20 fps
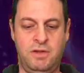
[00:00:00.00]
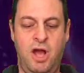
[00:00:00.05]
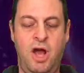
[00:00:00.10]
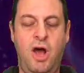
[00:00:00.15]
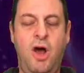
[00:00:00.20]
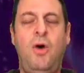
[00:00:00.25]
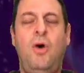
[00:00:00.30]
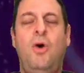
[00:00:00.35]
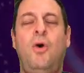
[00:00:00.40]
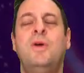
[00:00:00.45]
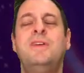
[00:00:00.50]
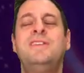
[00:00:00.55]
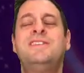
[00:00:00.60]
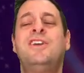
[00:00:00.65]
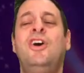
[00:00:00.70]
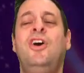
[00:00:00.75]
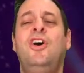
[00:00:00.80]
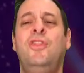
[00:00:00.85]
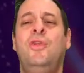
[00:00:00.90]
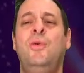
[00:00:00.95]
Oh,
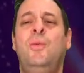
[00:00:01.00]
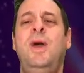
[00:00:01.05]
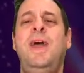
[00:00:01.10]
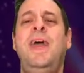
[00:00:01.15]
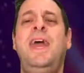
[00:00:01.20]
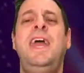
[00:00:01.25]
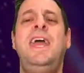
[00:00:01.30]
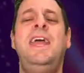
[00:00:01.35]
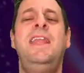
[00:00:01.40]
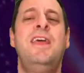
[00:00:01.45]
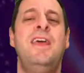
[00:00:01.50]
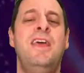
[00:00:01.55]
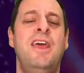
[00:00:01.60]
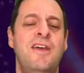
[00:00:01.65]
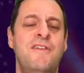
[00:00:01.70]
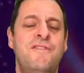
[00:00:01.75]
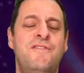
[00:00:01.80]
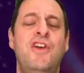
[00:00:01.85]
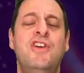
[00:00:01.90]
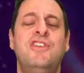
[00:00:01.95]
he's got the win.
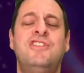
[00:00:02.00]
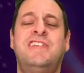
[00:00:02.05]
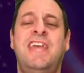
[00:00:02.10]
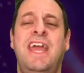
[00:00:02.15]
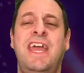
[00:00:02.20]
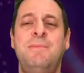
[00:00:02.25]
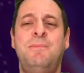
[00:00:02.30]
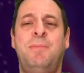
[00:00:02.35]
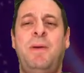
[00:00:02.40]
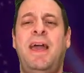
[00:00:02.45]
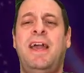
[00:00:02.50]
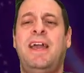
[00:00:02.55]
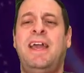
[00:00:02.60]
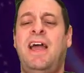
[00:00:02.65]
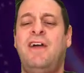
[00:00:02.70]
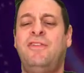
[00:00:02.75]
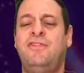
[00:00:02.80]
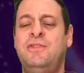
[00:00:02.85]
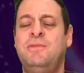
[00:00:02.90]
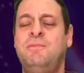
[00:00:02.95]
First game back
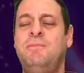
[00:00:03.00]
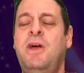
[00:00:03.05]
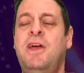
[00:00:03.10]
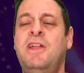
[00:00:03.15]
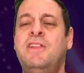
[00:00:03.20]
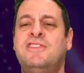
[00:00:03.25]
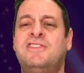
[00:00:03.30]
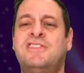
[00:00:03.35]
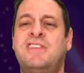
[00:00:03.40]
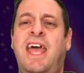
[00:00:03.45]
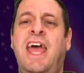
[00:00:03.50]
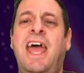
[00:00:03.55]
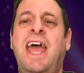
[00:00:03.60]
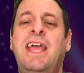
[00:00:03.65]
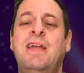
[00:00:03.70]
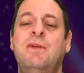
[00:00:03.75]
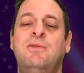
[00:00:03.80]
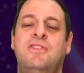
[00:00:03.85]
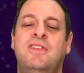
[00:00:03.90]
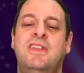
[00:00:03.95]
after months
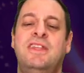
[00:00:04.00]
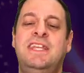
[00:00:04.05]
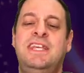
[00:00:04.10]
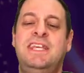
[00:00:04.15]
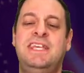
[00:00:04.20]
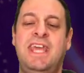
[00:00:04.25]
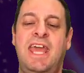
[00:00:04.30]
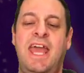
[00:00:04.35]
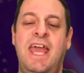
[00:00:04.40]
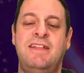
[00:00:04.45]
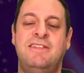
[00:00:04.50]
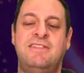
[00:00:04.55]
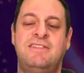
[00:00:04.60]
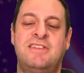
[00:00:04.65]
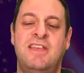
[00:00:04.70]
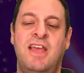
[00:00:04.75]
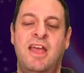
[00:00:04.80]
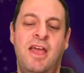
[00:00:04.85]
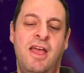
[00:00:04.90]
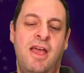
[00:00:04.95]
out, and he
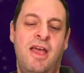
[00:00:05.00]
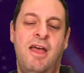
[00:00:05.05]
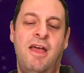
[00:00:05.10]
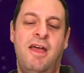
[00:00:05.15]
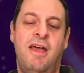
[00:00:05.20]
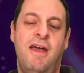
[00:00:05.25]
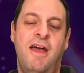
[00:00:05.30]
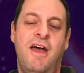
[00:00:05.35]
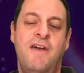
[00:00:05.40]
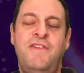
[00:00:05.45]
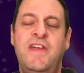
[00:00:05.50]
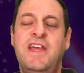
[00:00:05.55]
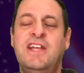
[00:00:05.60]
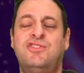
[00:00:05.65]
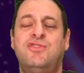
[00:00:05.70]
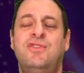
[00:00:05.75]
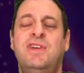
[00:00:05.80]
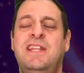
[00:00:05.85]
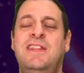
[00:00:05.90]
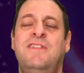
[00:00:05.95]
gets a
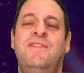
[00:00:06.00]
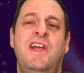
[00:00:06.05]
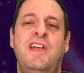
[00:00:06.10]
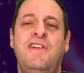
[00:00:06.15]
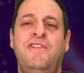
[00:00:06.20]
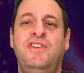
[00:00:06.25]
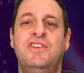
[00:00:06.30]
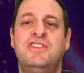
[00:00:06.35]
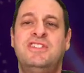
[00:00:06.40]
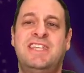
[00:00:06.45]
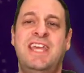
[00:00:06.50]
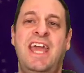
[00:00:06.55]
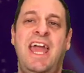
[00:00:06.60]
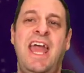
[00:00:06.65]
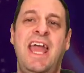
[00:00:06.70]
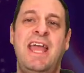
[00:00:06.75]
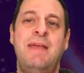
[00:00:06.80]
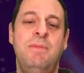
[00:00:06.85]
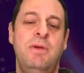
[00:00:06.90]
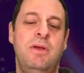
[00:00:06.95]
victory in the very first
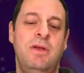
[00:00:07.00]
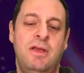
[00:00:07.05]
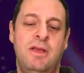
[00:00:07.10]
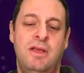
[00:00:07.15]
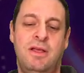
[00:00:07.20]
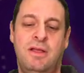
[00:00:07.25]
game.